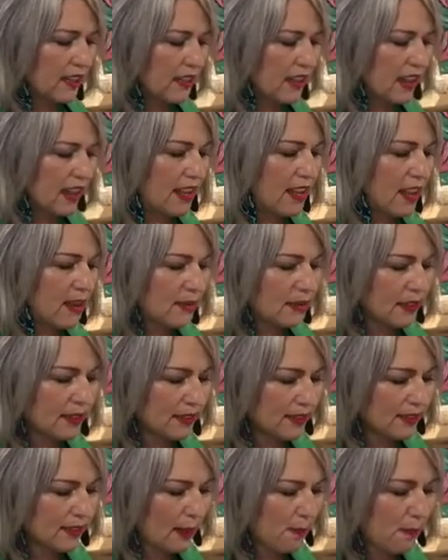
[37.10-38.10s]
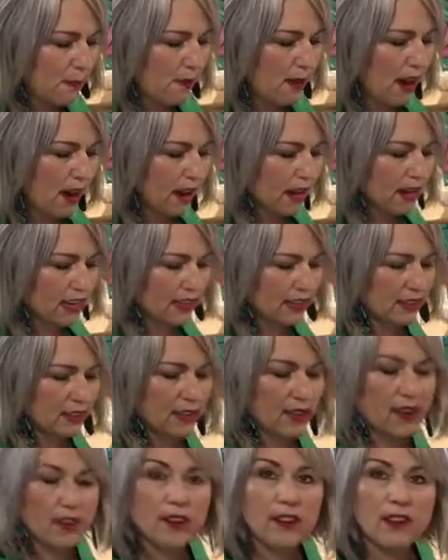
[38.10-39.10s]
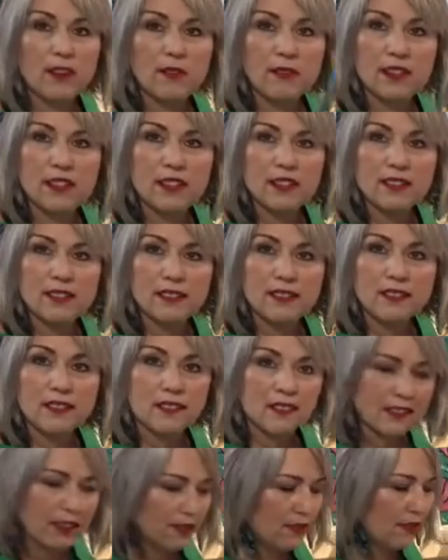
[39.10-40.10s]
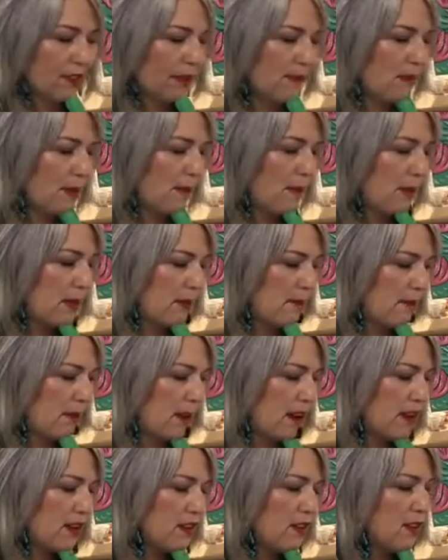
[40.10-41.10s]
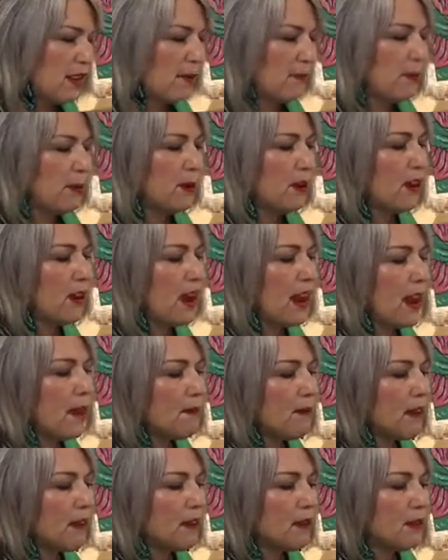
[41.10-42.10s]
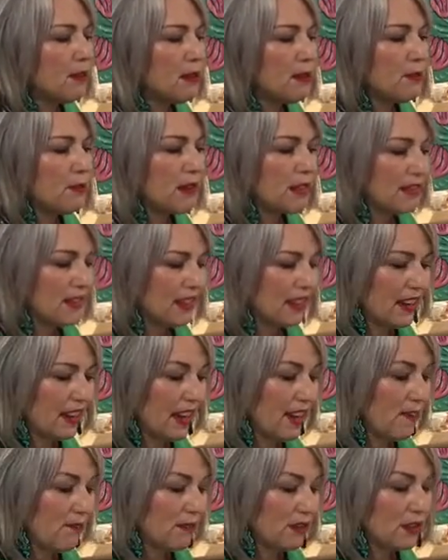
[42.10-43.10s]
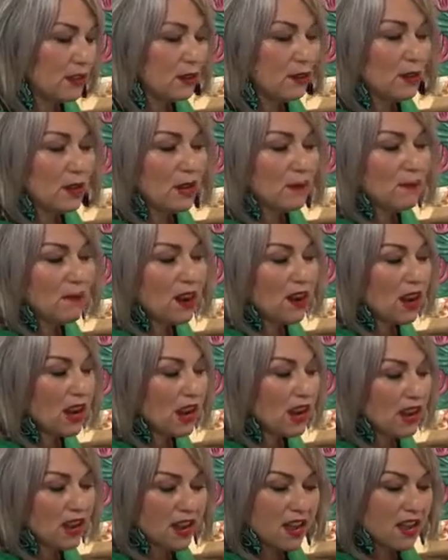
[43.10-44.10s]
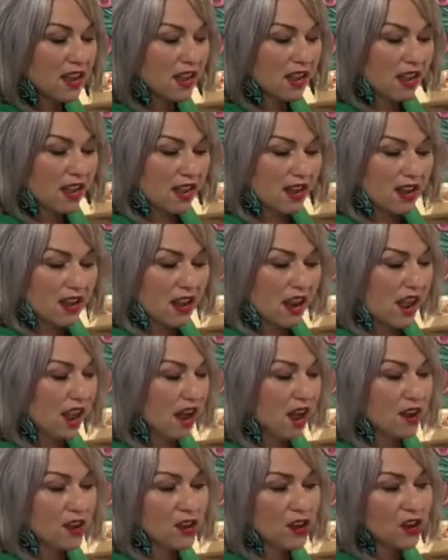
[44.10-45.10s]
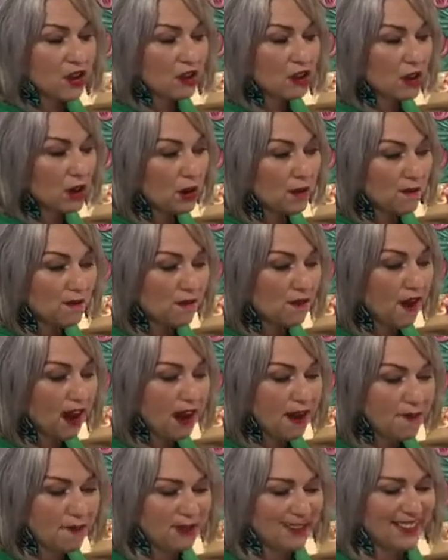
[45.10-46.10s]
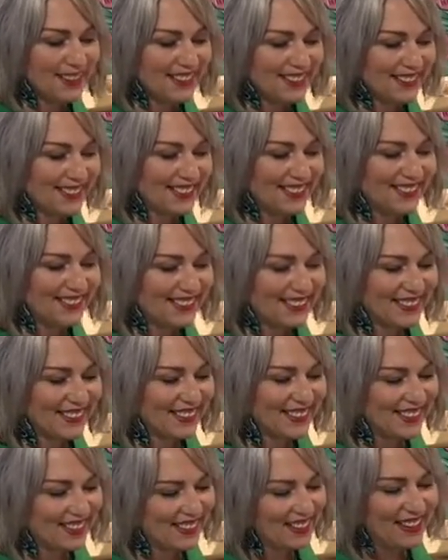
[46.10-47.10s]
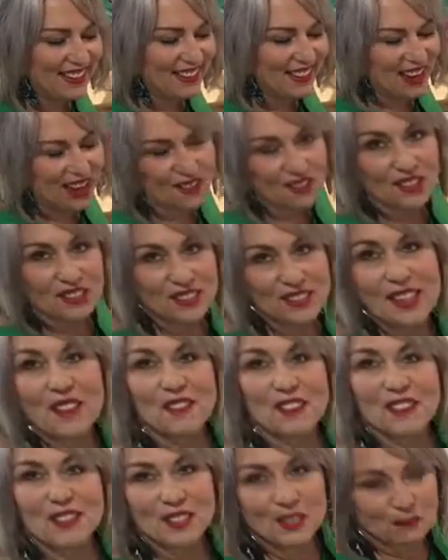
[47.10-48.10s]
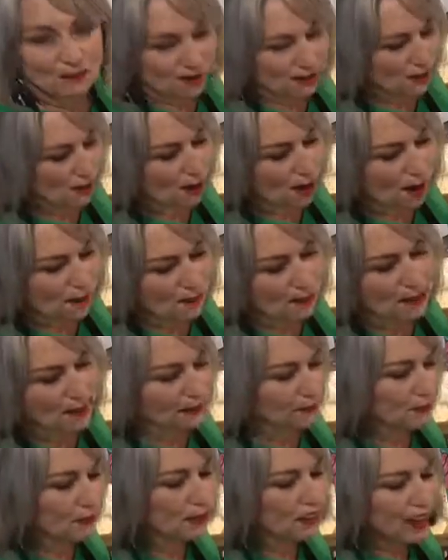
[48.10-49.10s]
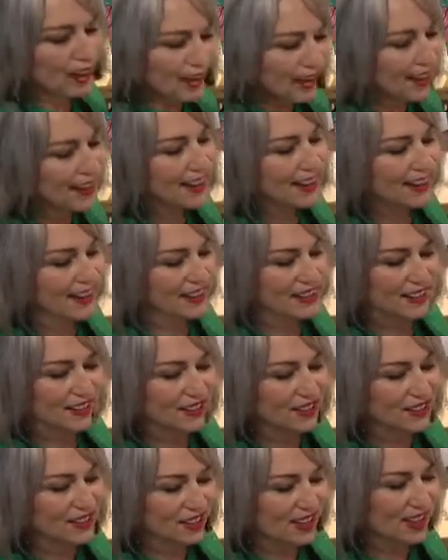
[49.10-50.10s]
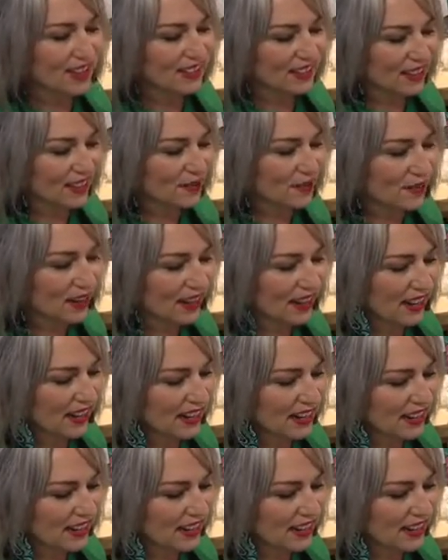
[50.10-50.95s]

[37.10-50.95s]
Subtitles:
and then I'm going to separate it. So I'm going to lift some up on the brush and put it out, because once again we're doing my now YouTube famous. I've got 7 subscribers, but hey, I've got to start somewhere.